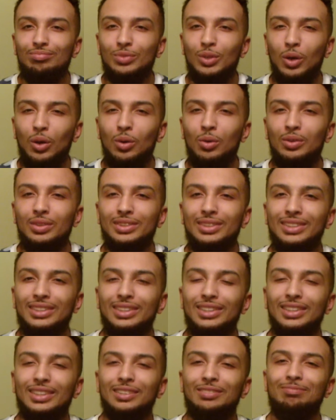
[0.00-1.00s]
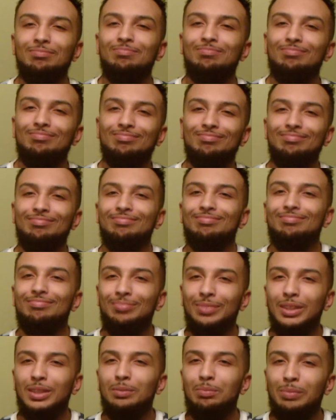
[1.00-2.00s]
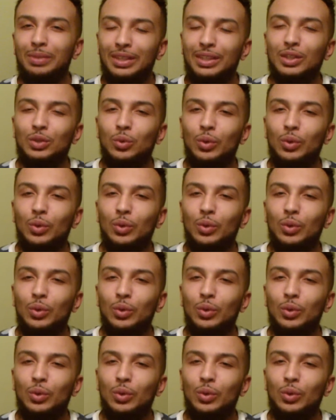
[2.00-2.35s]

grown to be a bit